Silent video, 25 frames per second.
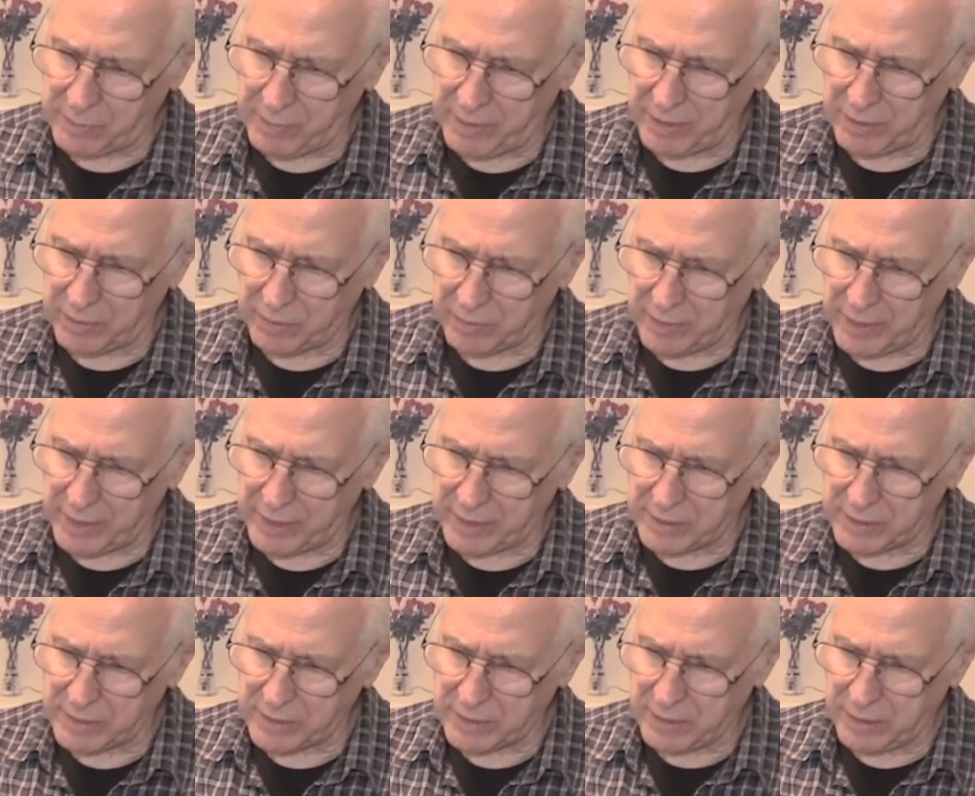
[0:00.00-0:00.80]
be the
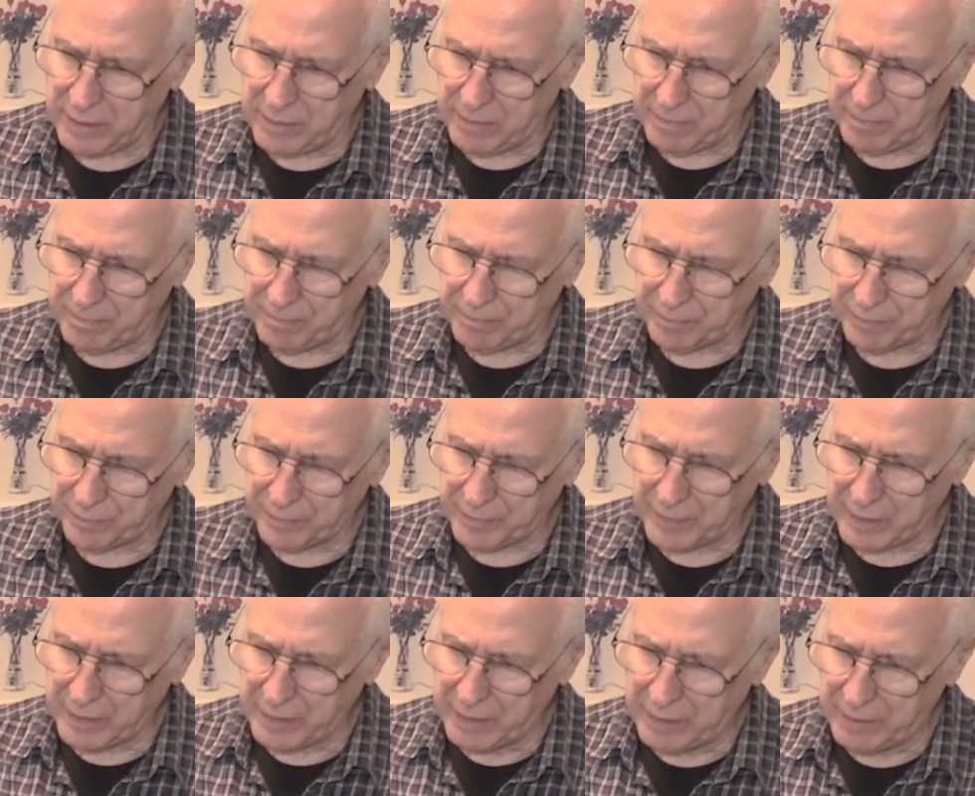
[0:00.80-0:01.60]
right
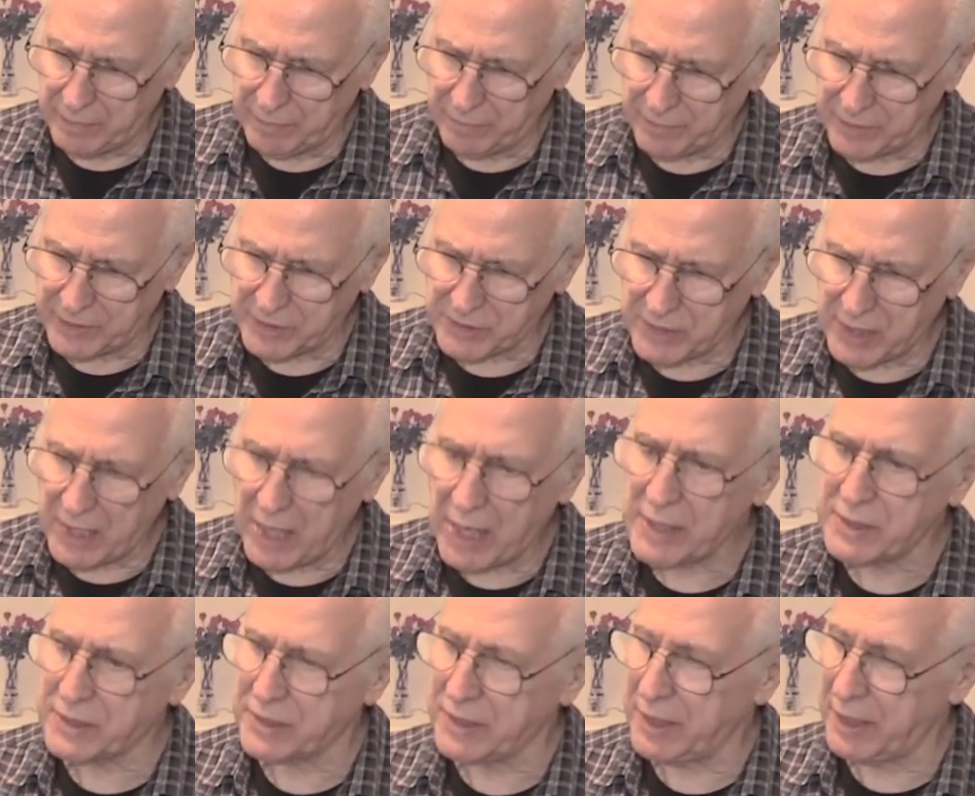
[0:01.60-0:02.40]

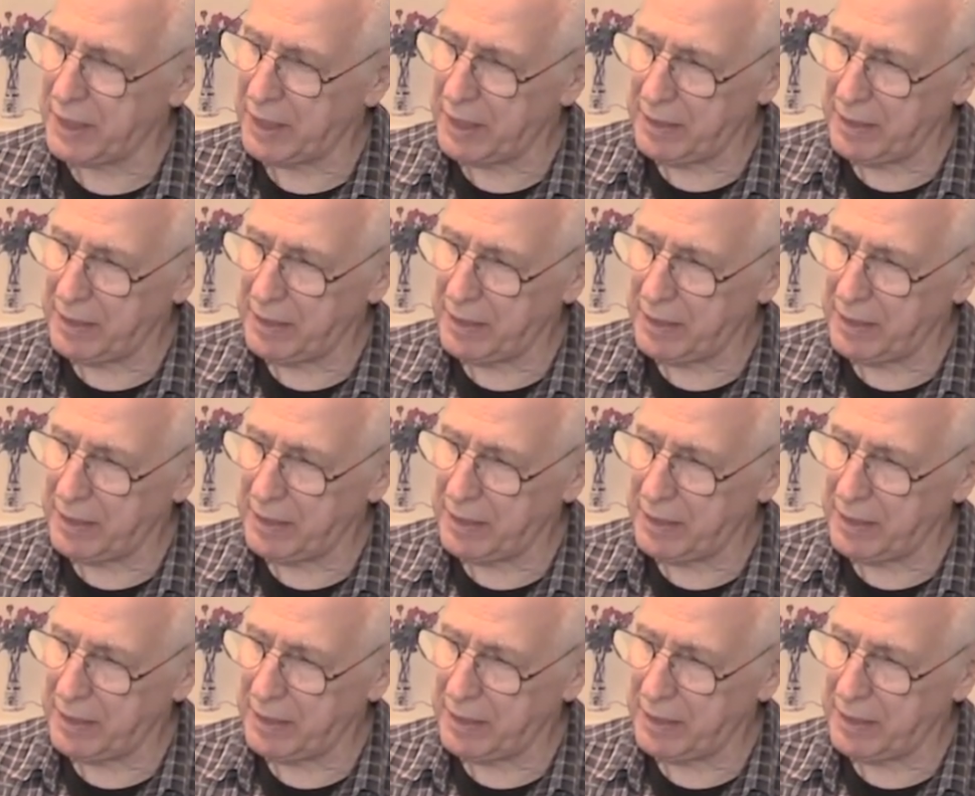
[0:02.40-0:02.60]
viscosity.